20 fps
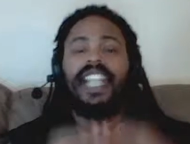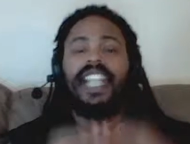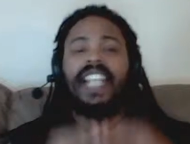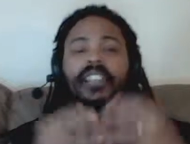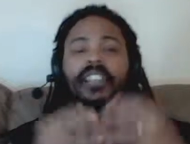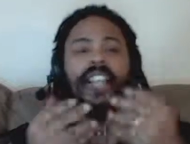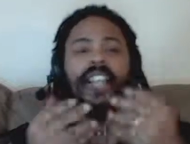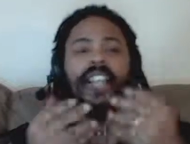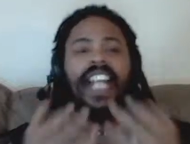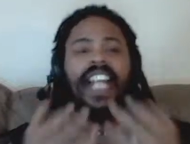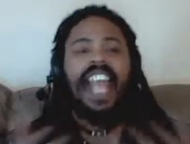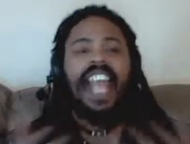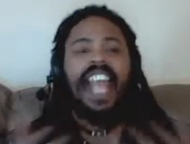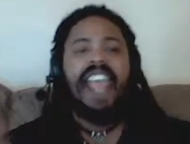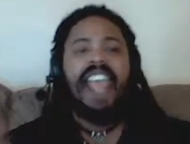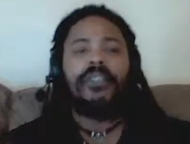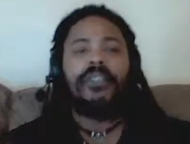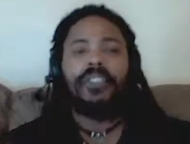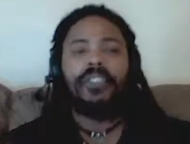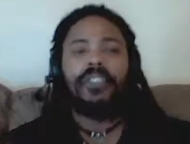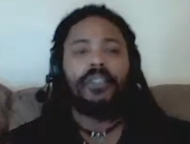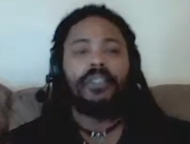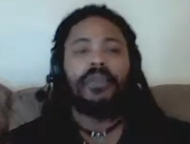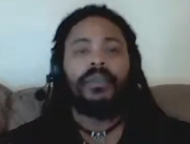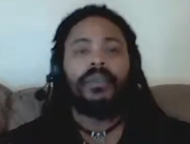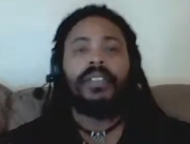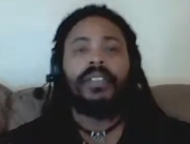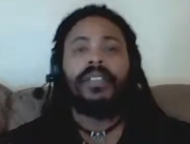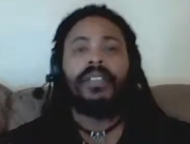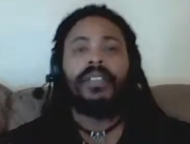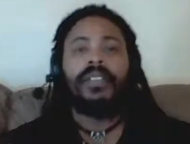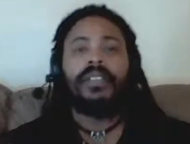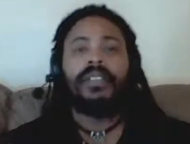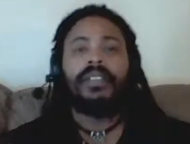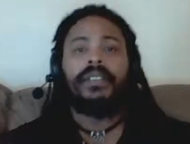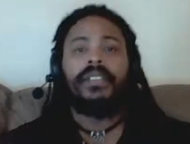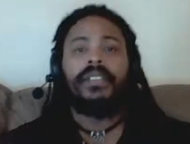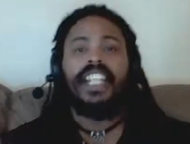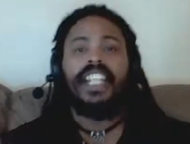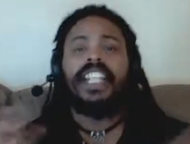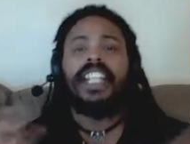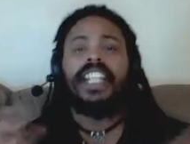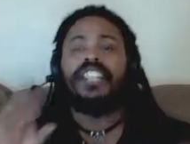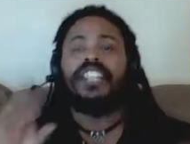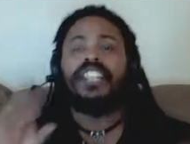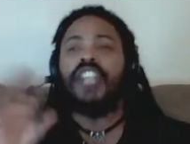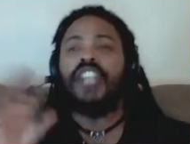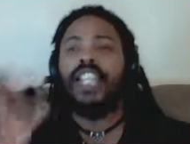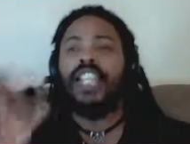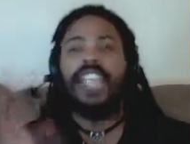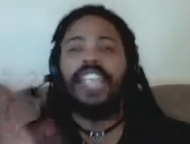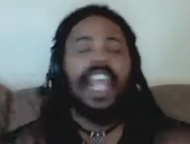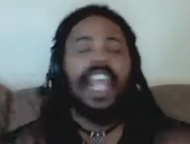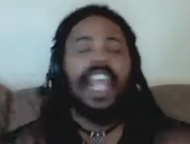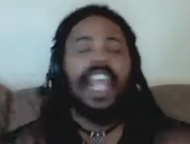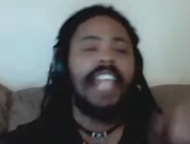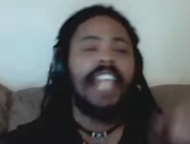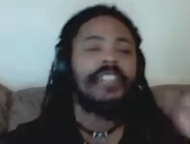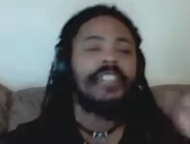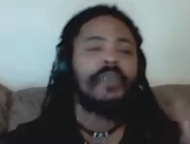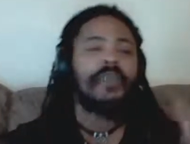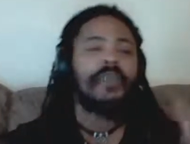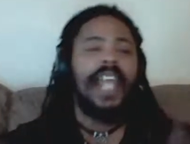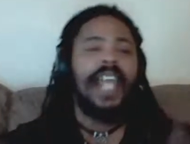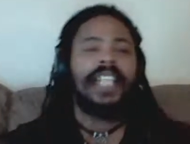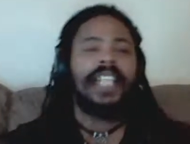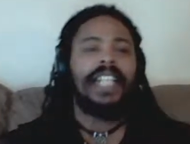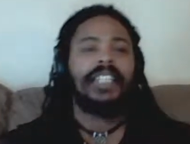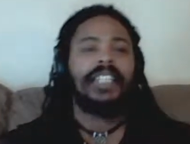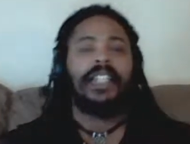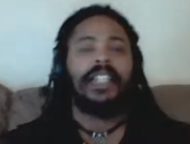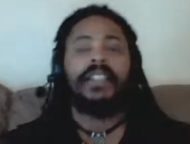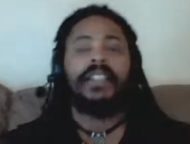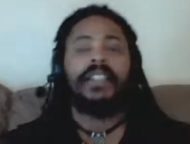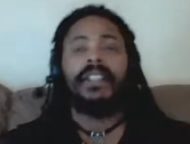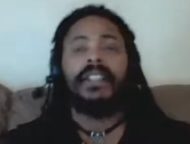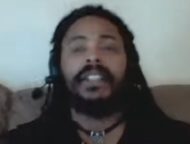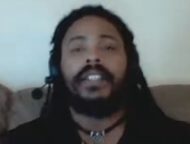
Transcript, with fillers: So they didn't have to. They didn't inject the hand of man in there,